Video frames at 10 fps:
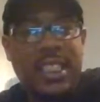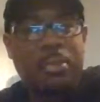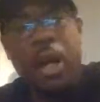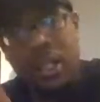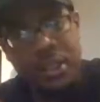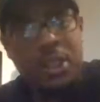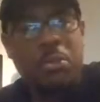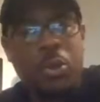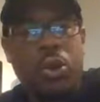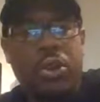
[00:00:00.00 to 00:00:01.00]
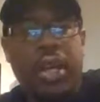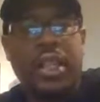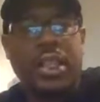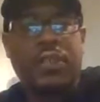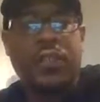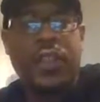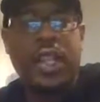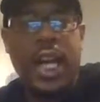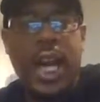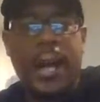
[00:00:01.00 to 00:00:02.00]
Probably some more greats in front of
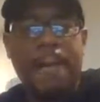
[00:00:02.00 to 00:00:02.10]
that.